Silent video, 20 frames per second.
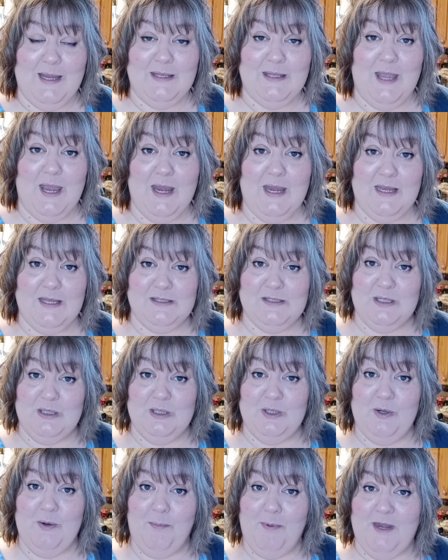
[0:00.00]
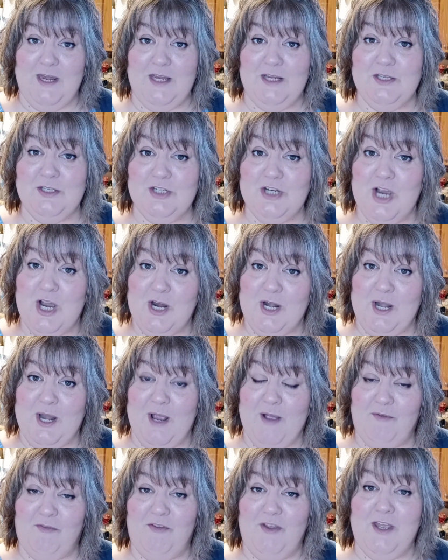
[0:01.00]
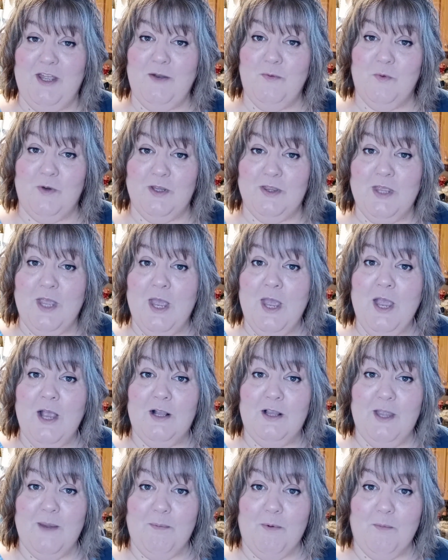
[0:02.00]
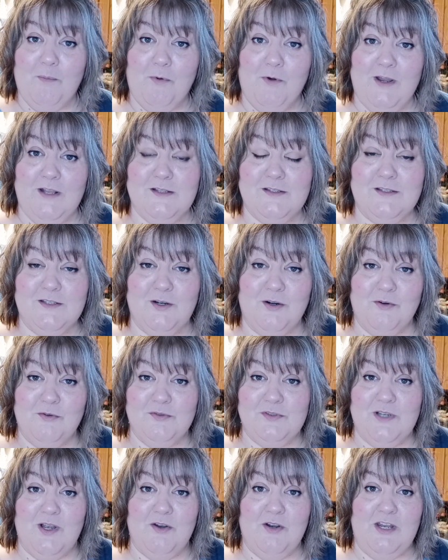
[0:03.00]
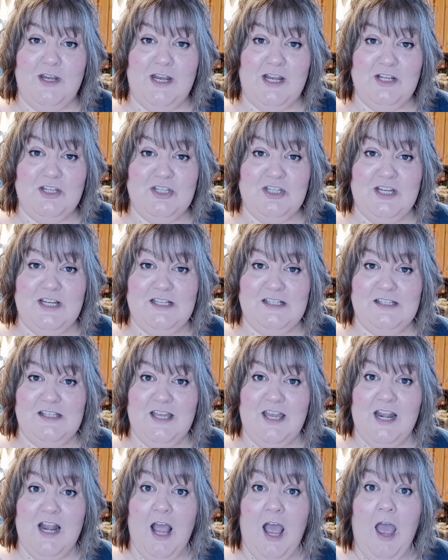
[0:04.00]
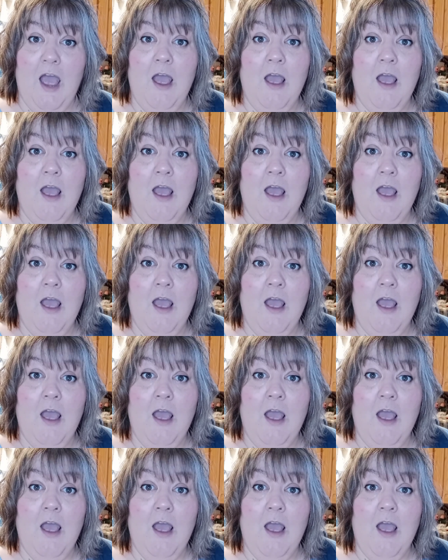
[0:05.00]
and they it's a little pink jogging outfit with leopard print circles on it, and she said,